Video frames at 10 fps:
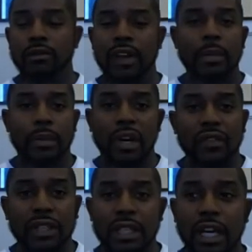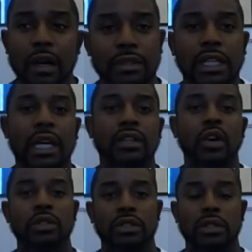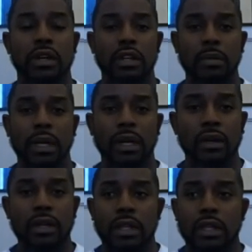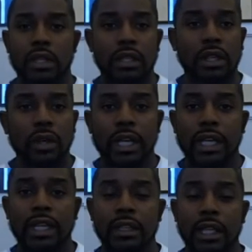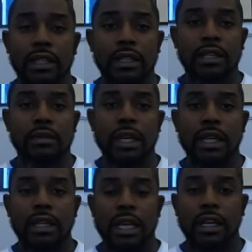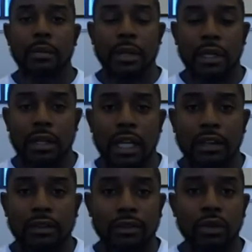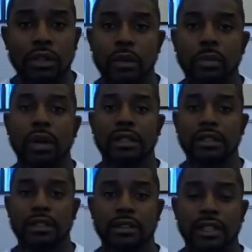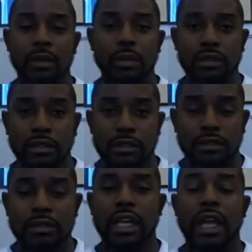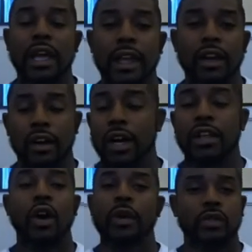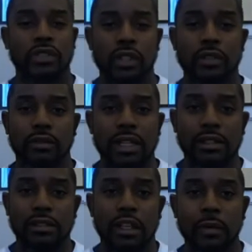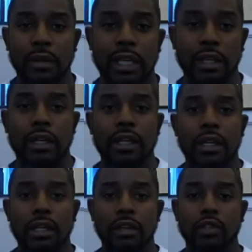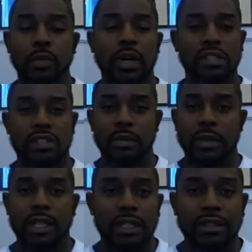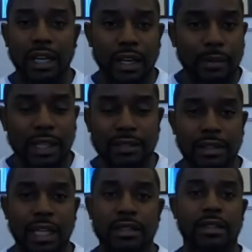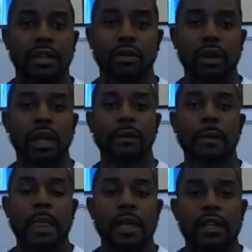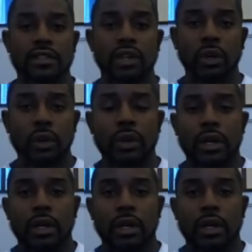flapping off at the gums and not knowing what you're talking about, and then making that company look like a fool in the process, because they always reserve the right to terminate sponsorship at any time. That's their right. So